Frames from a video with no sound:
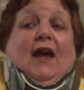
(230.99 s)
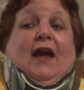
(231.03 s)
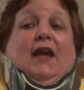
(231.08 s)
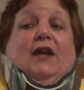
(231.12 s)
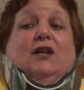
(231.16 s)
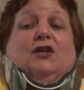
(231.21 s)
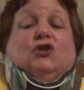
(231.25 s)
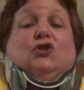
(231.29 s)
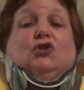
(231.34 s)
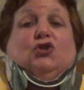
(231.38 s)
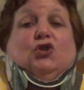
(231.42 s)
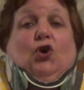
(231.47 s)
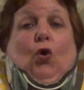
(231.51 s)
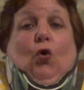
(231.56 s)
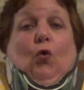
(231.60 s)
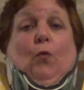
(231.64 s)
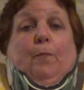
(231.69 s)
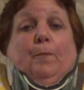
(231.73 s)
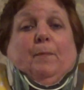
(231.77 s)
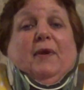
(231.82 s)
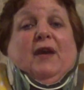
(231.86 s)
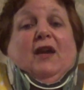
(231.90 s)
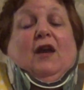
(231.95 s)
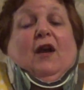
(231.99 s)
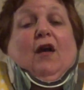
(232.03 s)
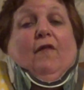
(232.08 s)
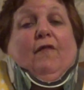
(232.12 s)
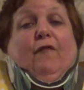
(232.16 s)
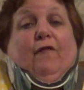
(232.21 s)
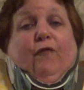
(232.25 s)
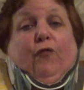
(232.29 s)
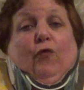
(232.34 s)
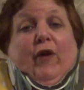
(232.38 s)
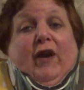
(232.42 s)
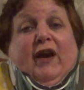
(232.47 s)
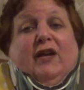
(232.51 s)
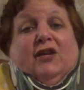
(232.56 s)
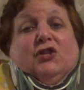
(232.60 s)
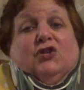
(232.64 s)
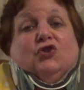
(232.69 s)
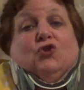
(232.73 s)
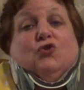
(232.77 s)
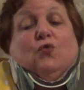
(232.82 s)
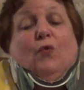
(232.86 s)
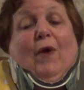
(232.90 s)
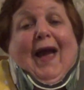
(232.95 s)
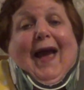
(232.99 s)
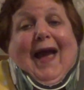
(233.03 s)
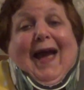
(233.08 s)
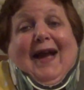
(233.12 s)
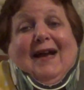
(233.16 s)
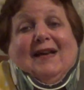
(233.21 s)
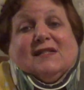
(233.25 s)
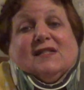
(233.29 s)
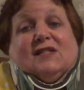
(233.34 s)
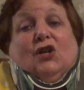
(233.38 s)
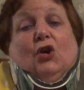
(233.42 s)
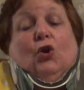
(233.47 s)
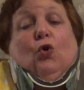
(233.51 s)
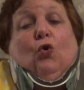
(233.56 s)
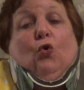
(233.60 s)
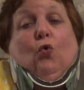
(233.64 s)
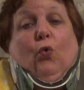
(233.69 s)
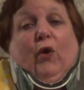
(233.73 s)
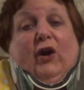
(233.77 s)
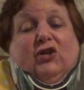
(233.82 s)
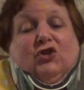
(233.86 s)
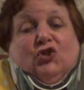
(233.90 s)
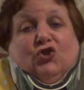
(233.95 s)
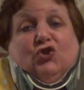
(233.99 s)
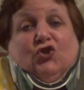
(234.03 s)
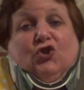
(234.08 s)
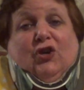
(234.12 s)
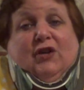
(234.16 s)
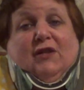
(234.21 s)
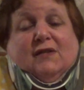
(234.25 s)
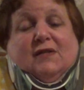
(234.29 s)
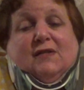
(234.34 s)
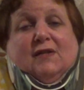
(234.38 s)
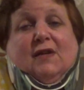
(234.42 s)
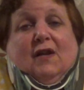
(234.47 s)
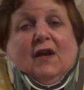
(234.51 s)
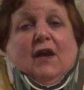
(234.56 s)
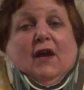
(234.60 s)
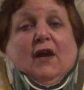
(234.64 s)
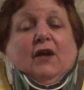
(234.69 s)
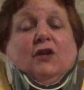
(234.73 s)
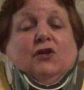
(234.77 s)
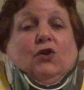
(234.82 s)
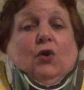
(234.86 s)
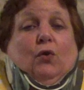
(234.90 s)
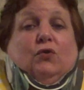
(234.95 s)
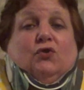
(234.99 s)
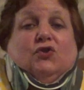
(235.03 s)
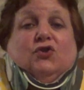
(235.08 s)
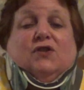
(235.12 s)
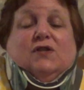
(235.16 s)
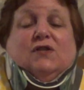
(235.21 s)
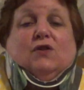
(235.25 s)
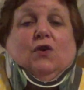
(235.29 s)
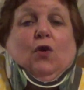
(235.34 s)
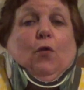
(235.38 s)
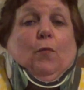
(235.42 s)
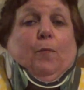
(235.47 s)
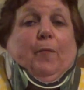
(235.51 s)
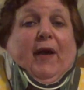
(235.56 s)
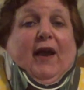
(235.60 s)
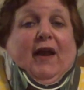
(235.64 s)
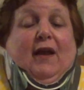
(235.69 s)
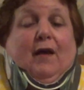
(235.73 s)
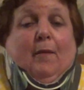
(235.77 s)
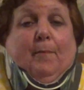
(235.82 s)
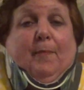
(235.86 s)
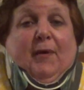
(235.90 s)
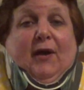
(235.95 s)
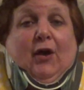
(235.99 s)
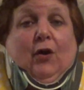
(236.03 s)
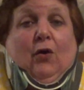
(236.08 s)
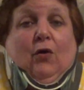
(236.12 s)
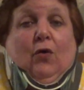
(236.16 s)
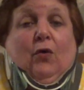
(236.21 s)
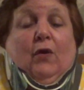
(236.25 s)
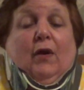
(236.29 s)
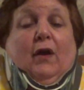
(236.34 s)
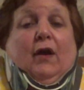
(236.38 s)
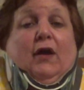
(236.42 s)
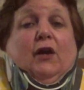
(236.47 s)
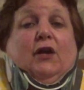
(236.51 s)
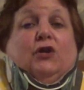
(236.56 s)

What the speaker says: and don't be afraid to ask questions. Don't just go pay a bill.